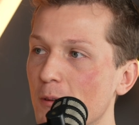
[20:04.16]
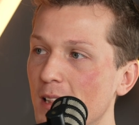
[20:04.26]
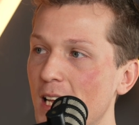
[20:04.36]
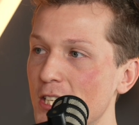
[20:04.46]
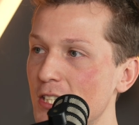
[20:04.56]

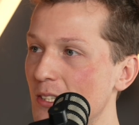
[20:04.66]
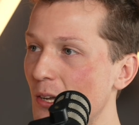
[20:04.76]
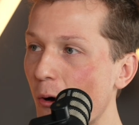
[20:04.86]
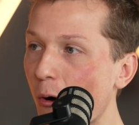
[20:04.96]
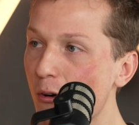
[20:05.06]
relation
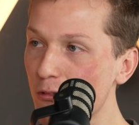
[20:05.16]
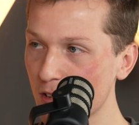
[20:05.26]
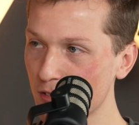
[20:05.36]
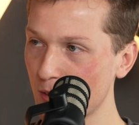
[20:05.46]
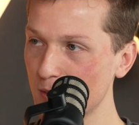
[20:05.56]

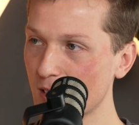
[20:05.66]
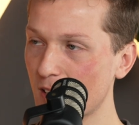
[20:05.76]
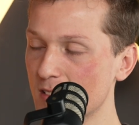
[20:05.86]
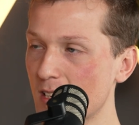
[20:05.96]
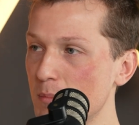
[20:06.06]
over those
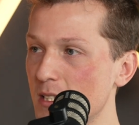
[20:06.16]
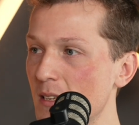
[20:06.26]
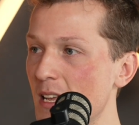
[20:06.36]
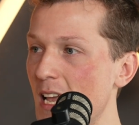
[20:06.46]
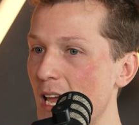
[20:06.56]
concepts
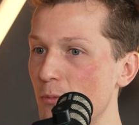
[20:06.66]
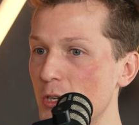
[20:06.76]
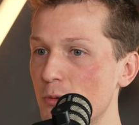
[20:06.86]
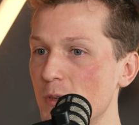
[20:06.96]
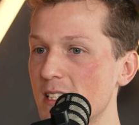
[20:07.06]
in
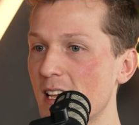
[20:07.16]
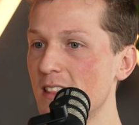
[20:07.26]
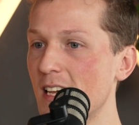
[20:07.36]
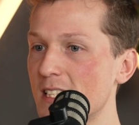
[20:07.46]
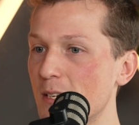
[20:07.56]
which we say
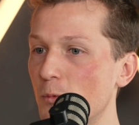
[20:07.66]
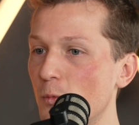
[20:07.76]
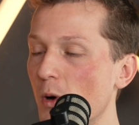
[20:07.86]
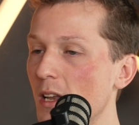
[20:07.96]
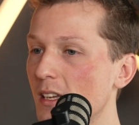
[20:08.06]
that
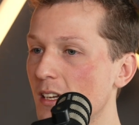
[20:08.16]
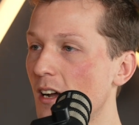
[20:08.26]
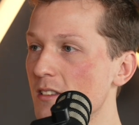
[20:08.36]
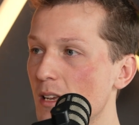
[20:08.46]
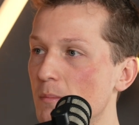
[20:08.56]
one
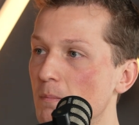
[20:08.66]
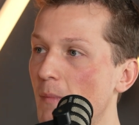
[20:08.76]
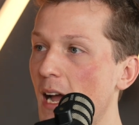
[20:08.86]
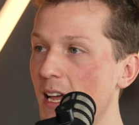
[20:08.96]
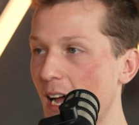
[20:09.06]
concept
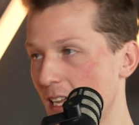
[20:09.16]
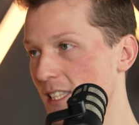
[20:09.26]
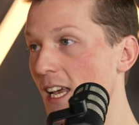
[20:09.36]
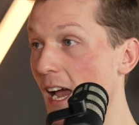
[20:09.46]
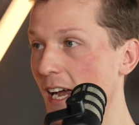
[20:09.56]
might
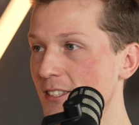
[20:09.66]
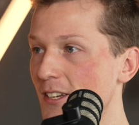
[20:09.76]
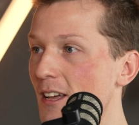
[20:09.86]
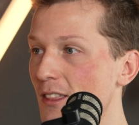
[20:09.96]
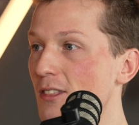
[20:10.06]
attack
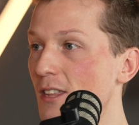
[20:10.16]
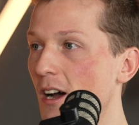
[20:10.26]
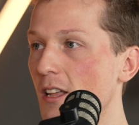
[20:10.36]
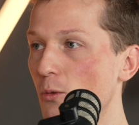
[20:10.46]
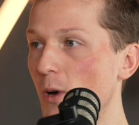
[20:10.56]
the
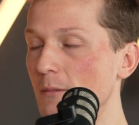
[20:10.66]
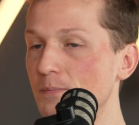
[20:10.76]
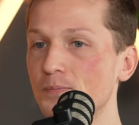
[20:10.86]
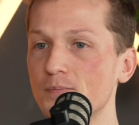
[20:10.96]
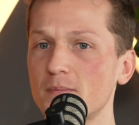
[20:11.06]
other one.
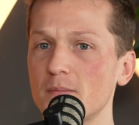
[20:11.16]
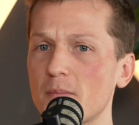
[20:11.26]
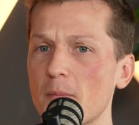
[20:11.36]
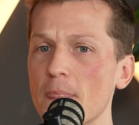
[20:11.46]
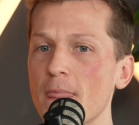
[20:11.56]

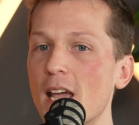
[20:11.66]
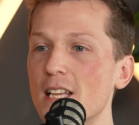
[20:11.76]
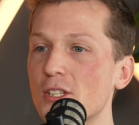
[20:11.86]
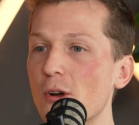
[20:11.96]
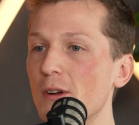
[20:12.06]

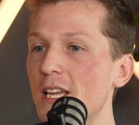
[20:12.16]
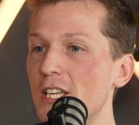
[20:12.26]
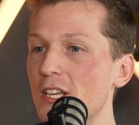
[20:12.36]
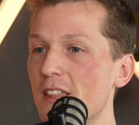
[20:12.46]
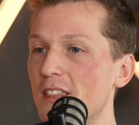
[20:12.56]
And so
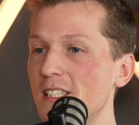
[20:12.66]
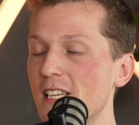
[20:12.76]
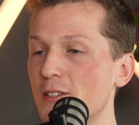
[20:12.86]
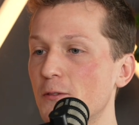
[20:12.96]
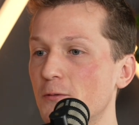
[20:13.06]
this
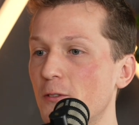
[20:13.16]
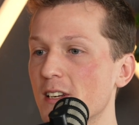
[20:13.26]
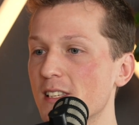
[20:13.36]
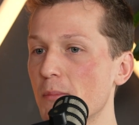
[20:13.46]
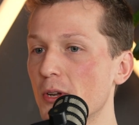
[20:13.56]
is, for
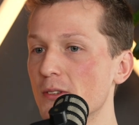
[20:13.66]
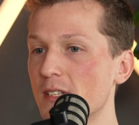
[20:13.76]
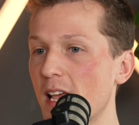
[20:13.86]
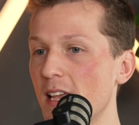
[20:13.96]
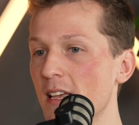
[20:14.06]
example, you
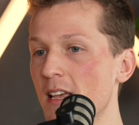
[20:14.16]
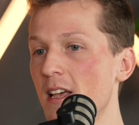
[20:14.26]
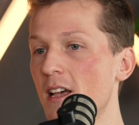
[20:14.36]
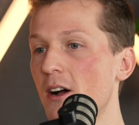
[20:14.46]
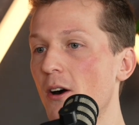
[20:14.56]
say,
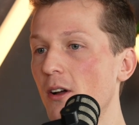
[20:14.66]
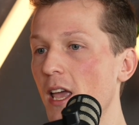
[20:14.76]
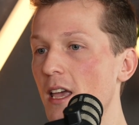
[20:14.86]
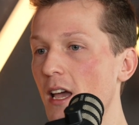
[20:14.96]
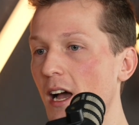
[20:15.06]

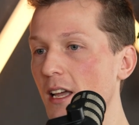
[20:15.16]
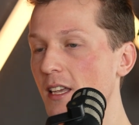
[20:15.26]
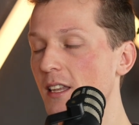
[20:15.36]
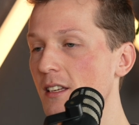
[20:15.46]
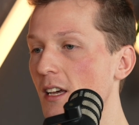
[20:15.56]
okay, I
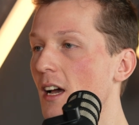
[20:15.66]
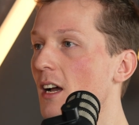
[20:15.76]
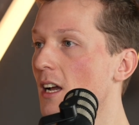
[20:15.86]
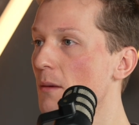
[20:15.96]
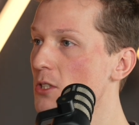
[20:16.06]

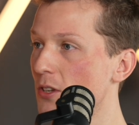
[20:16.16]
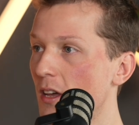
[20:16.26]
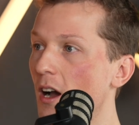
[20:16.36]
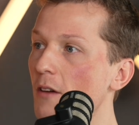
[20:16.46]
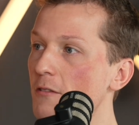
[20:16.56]
can come to
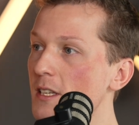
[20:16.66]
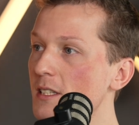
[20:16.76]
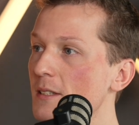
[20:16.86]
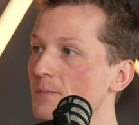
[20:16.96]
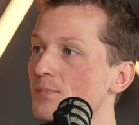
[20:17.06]
the office.